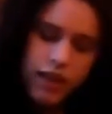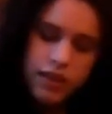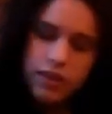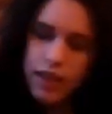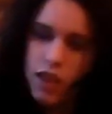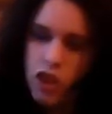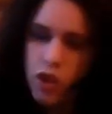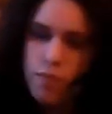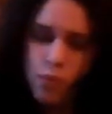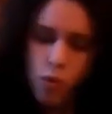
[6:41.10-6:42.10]
it's
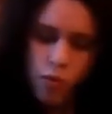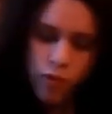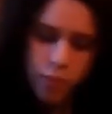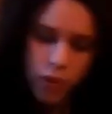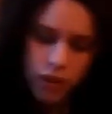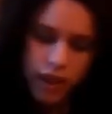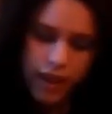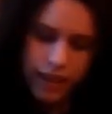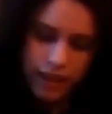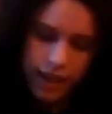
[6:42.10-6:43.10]
so movable.
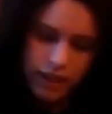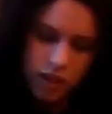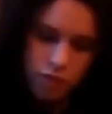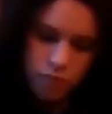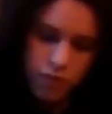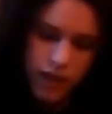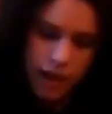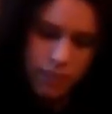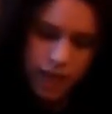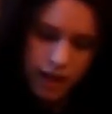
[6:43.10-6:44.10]
Like the number of
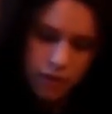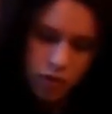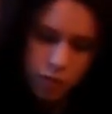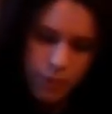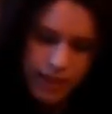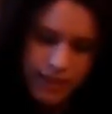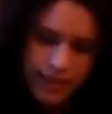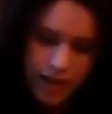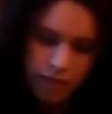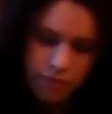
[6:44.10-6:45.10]
times that I've cut
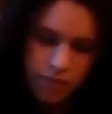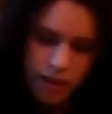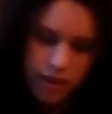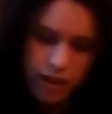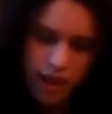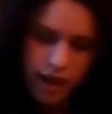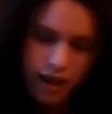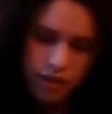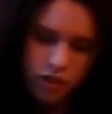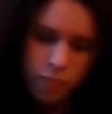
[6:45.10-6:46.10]
pieces out
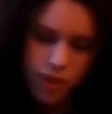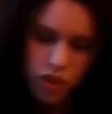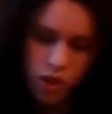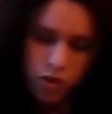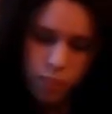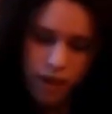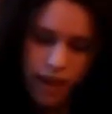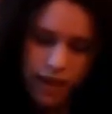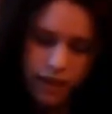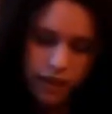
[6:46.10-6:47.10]
and they've been too
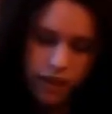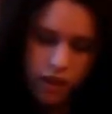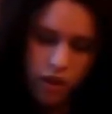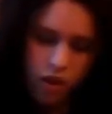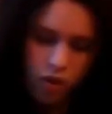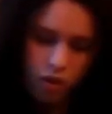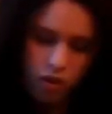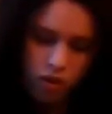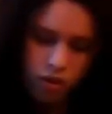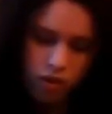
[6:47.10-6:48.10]
big,
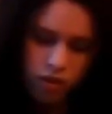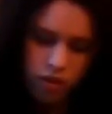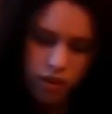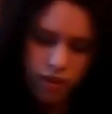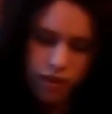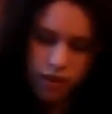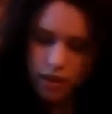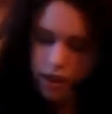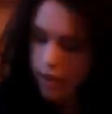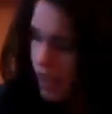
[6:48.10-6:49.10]
or
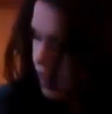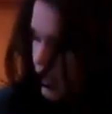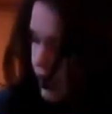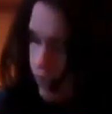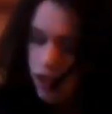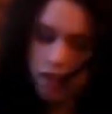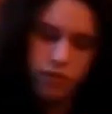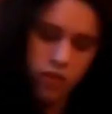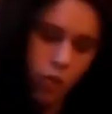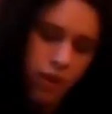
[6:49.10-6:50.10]
like I think I've
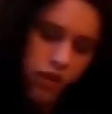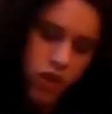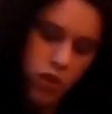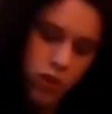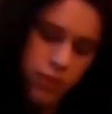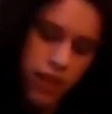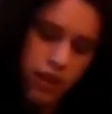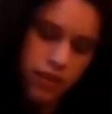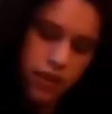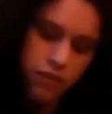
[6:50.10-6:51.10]
got a pair of shoes
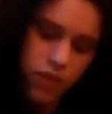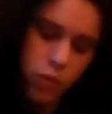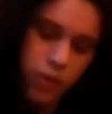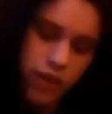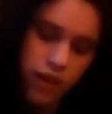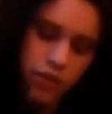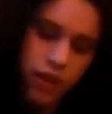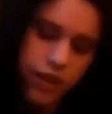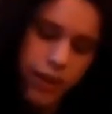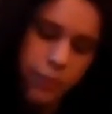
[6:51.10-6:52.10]
upstairs that I forgot to bring down.